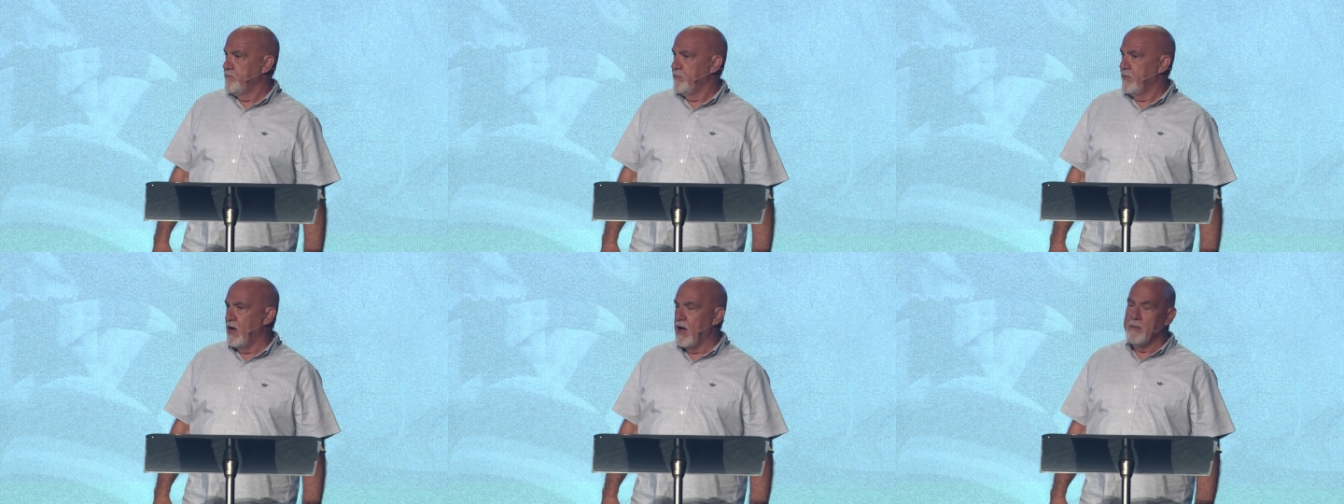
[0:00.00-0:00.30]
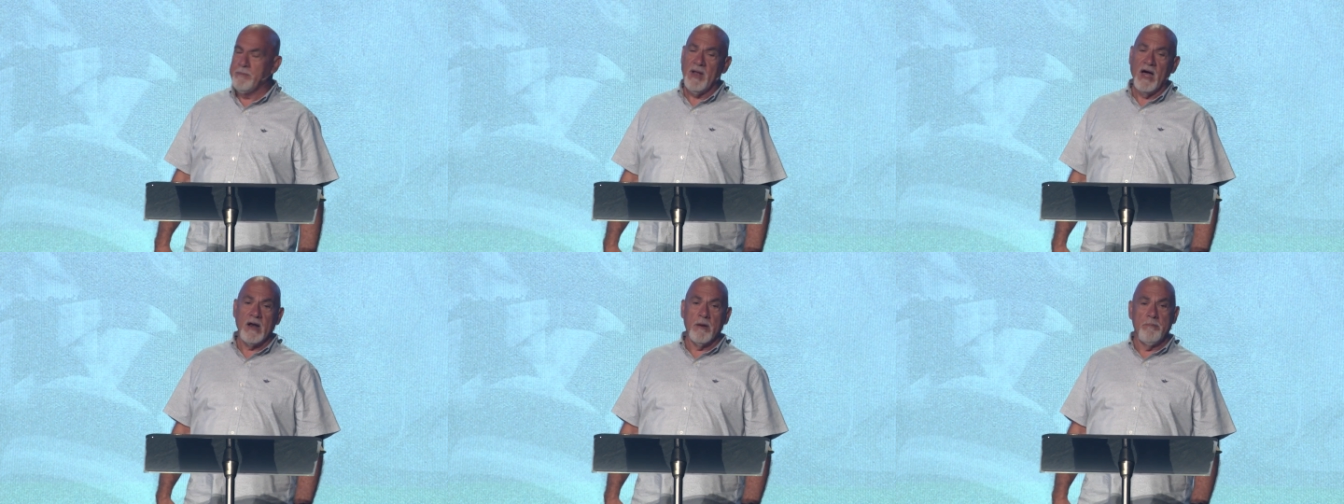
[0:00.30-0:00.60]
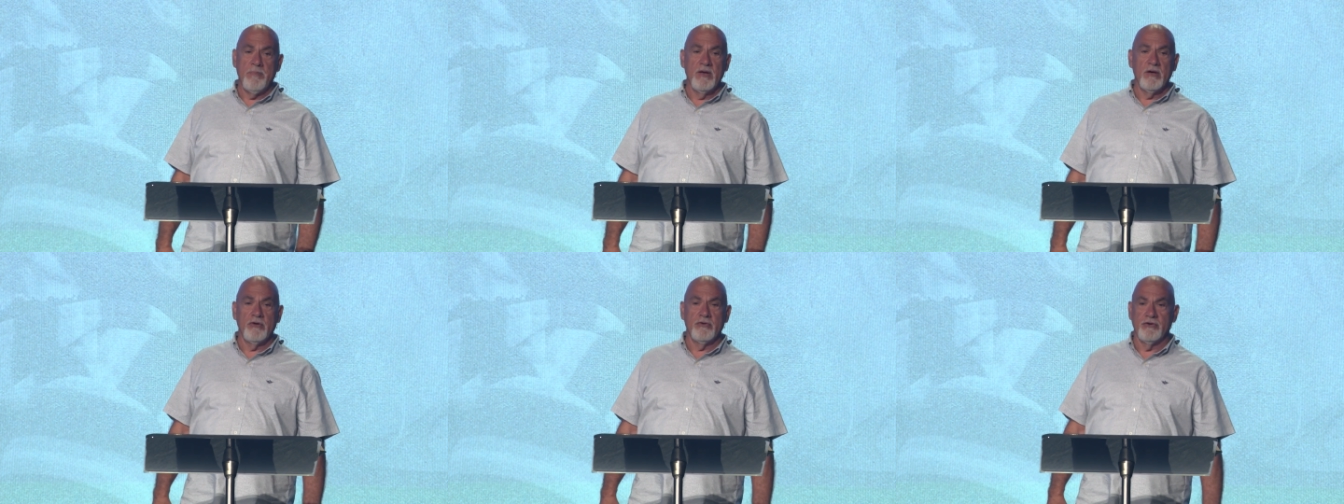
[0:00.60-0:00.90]
I'm not a
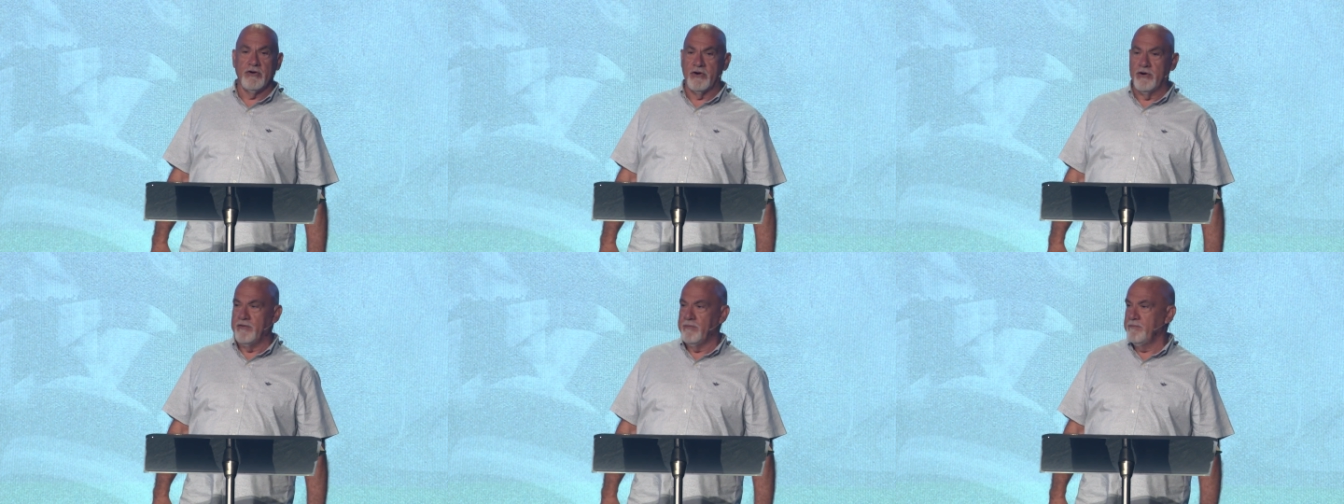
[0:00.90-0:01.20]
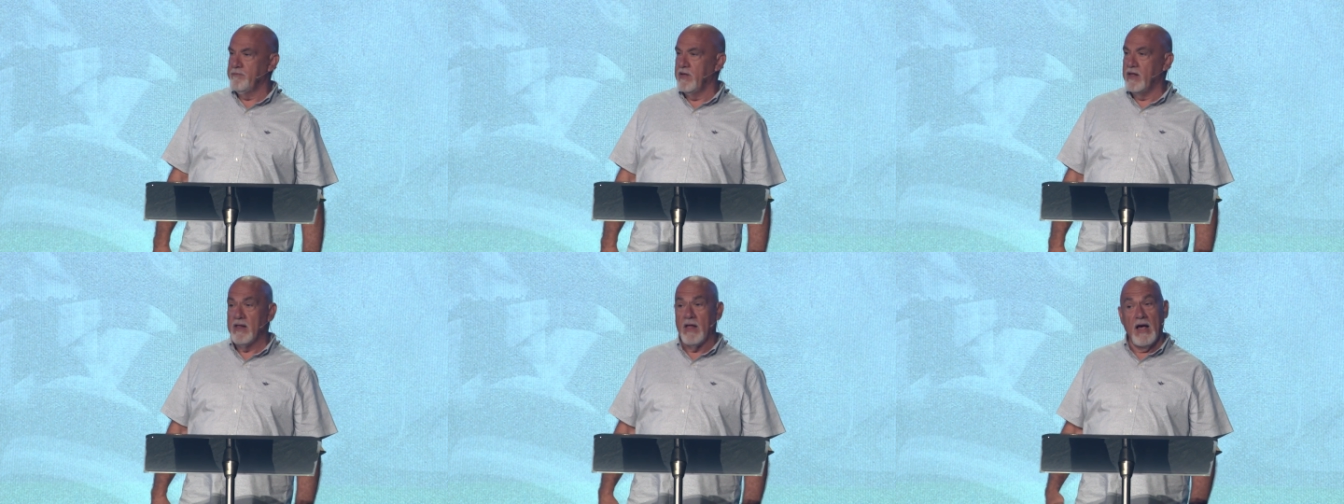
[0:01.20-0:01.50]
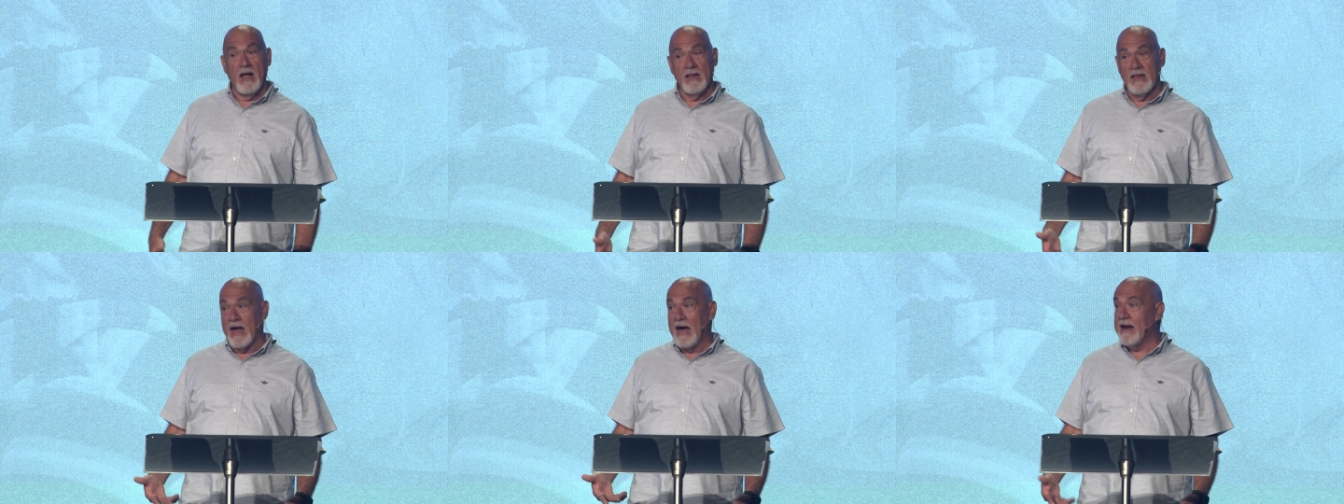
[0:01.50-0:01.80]
builder.
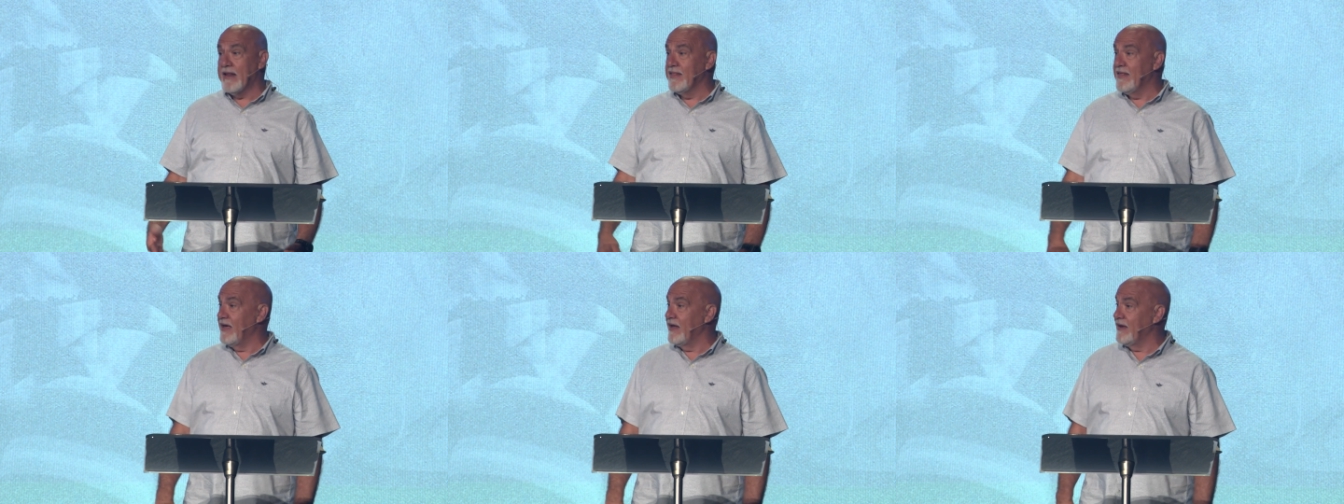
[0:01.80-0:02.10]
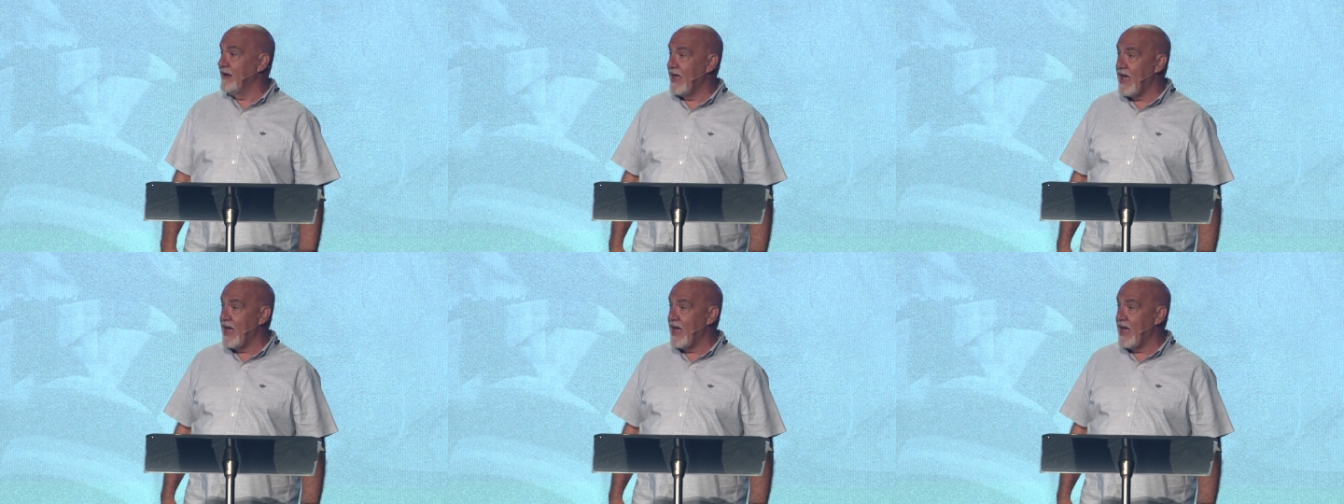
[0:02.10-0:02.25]
A lot of that